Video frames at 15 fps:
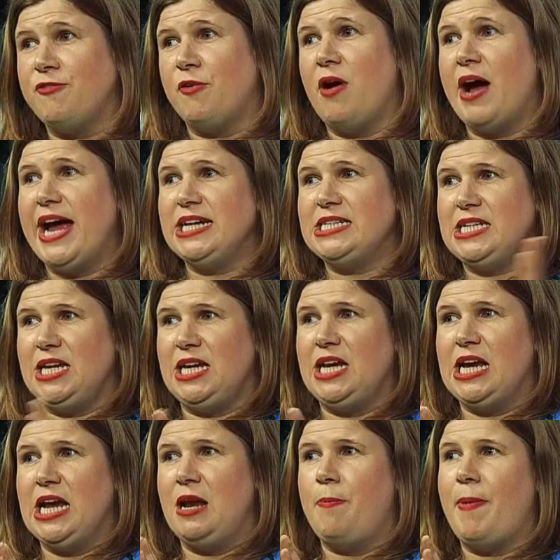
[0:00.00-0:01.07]

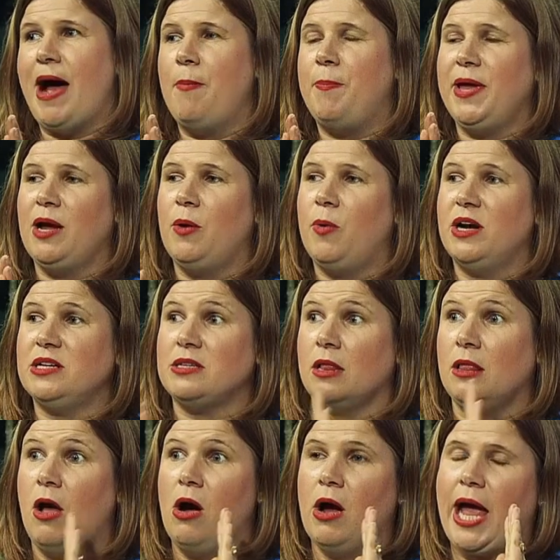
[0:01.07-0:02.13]
variety, and about being aware it's a
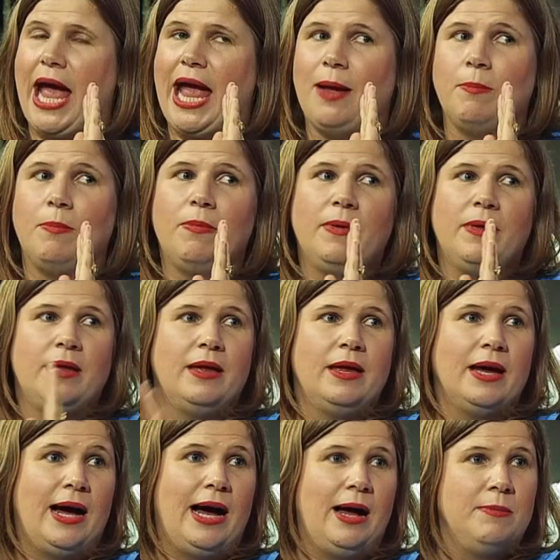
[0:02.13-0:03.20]
long game
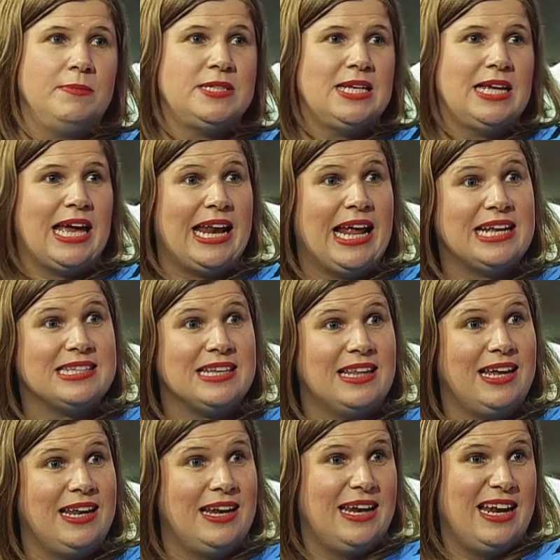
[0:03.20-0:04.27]
to get
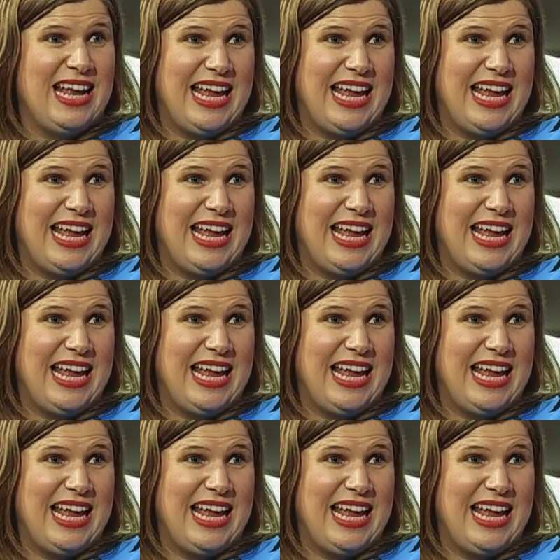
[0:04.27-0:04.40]
excellent